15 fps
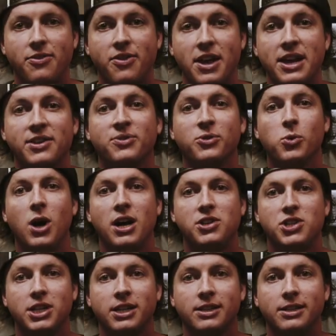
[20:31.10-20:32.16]
Thanks for
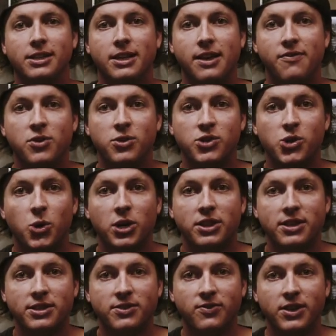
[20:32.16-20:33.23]
watching. If you
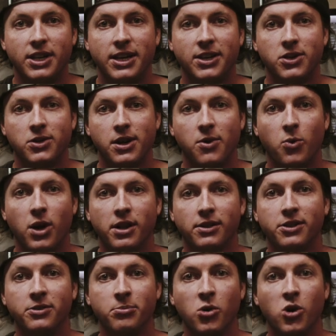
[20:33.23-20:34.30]
enjoyed this video and
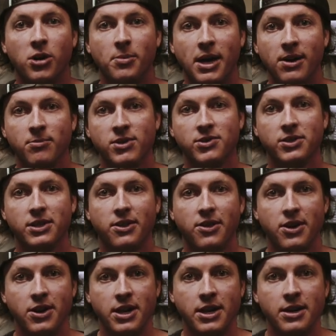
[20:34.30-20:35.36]
want to learn more about
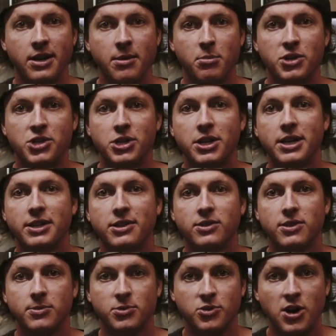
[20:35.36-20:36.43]
music theory, be sure to
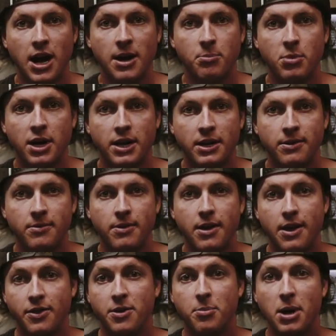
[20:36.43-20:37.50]
hit the subscribe button
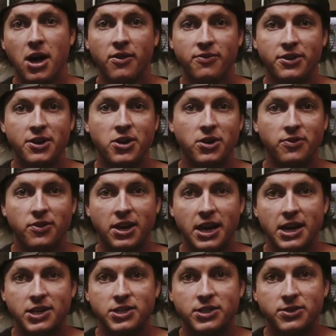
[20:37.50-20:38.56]
and the bell for
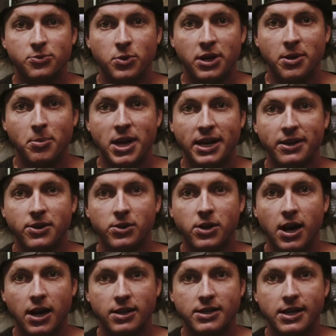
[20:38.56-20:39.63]
notifications when I make
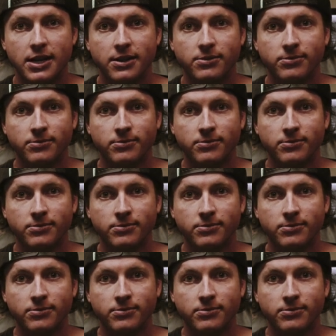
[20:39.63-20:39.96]
new content.